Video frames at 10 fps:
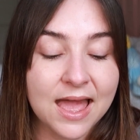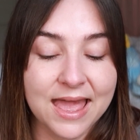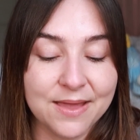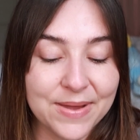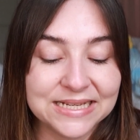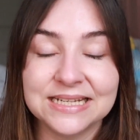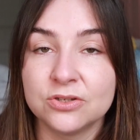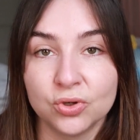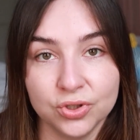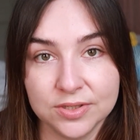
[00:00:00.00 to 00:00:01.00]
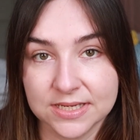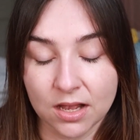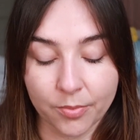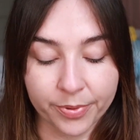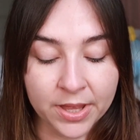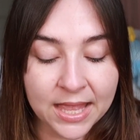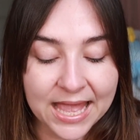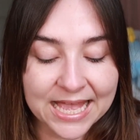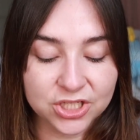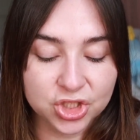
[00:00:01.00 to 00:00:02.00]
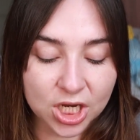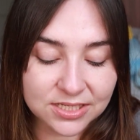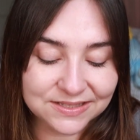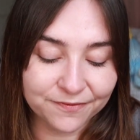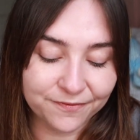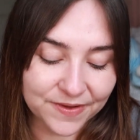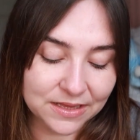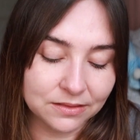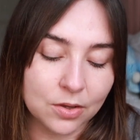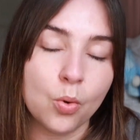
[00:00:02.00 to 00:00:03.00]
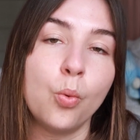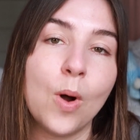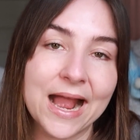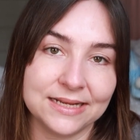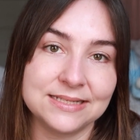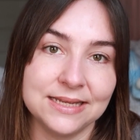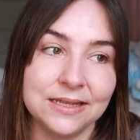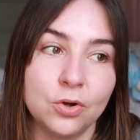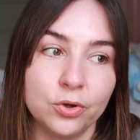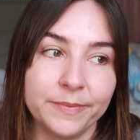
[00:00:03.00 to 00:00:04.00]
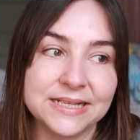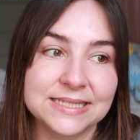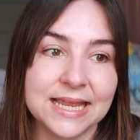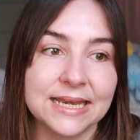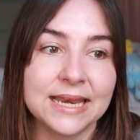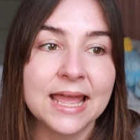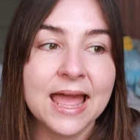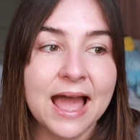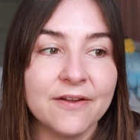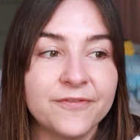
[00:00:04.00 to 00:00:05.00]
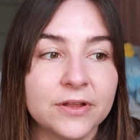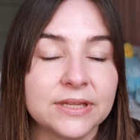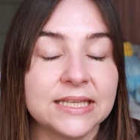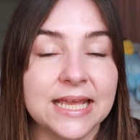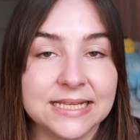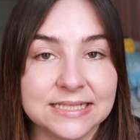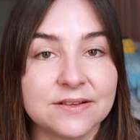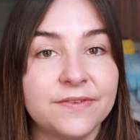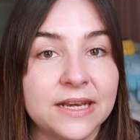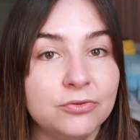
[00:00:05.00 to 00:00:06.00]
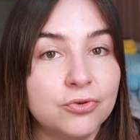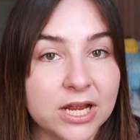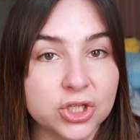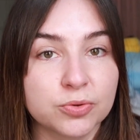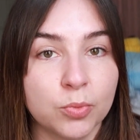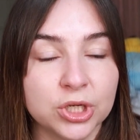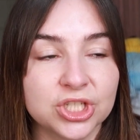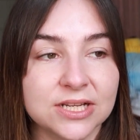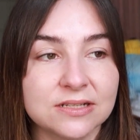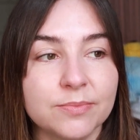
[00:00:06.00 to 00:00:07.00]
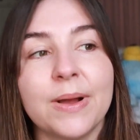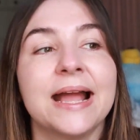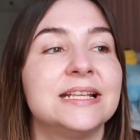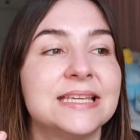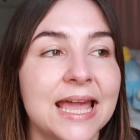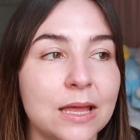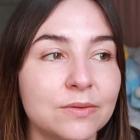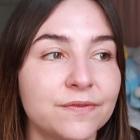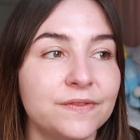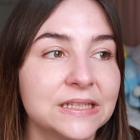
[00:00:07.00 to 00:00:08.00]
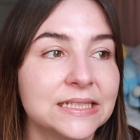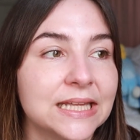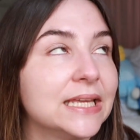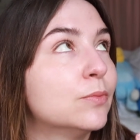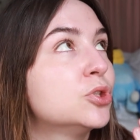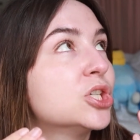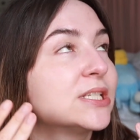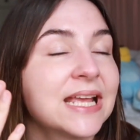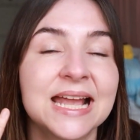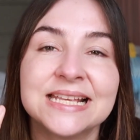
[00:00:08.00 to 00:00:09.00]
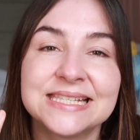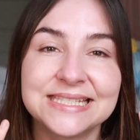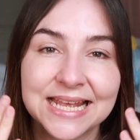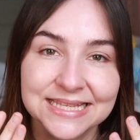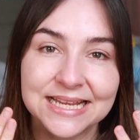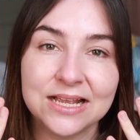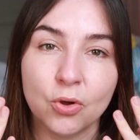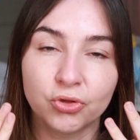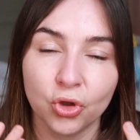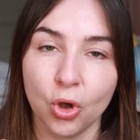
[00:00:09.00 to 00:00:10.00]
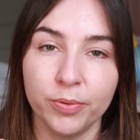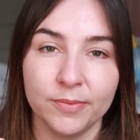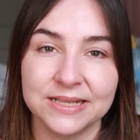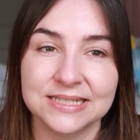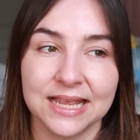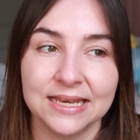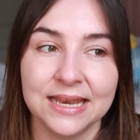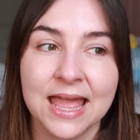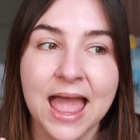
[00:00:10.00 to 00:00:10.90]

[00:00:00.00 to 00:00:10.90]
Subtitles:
I did not use it up. It just felt waxy on my skin. I felt like, yes, it's a very rich moisturiser, but I kept feeling like it was just sitting on top of my skin